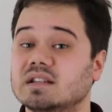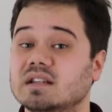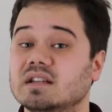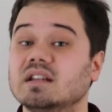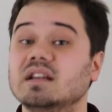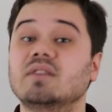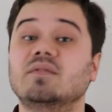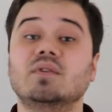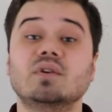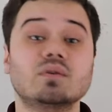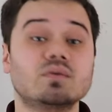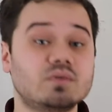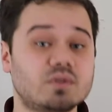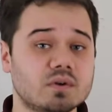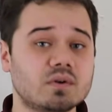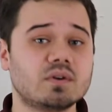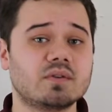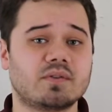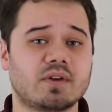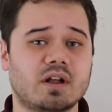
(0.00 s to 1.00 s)
see if you
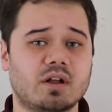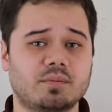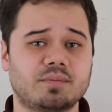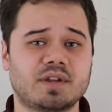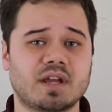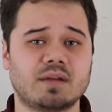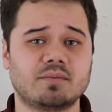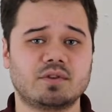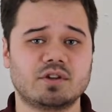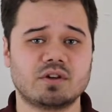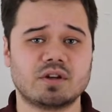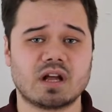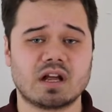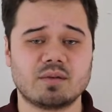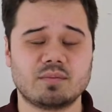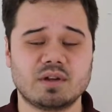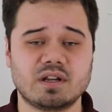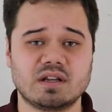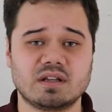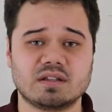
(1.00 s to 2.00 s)
do develop type 2
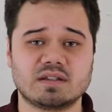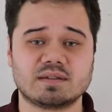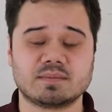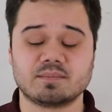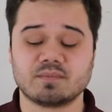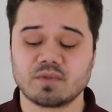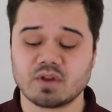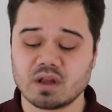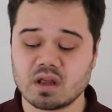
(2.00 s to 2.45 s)
diabetes.